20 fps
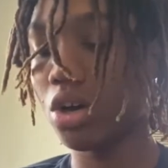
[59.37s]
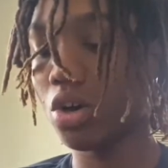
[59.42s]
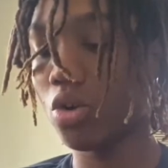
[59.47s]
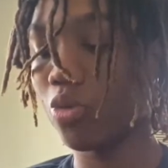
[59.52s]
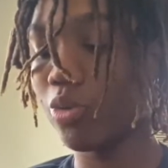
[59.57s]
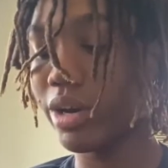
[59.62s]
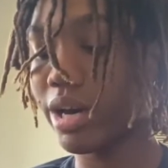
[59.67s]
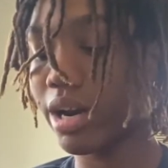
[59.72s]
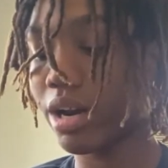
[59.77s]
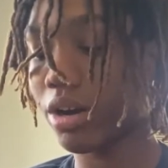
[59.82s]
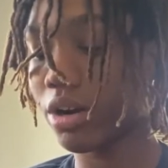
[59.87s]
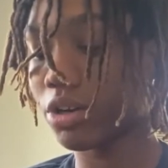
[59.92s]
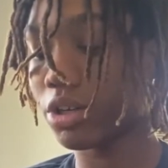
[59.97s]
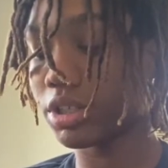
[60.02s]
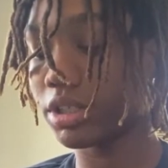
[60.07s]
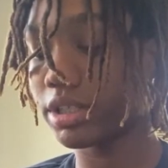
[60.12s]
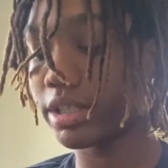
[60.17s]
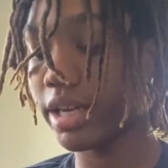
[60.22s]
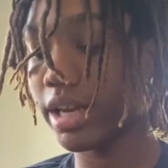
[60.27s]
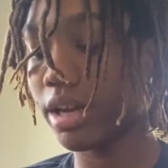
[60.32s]
we got to
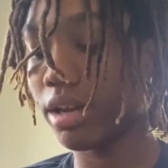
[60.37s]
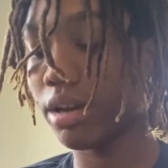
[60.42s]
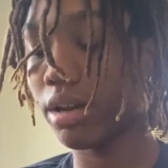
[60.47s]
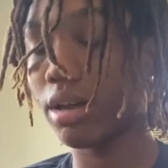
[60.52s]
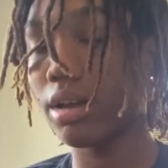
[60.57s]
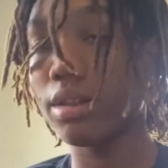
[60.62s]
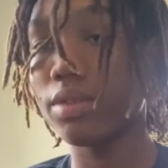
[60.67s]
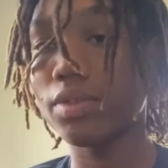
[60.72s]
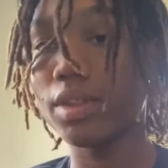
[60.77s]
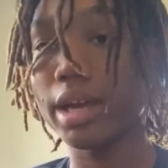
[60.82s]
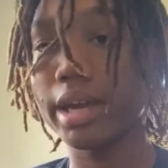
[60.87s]
understand the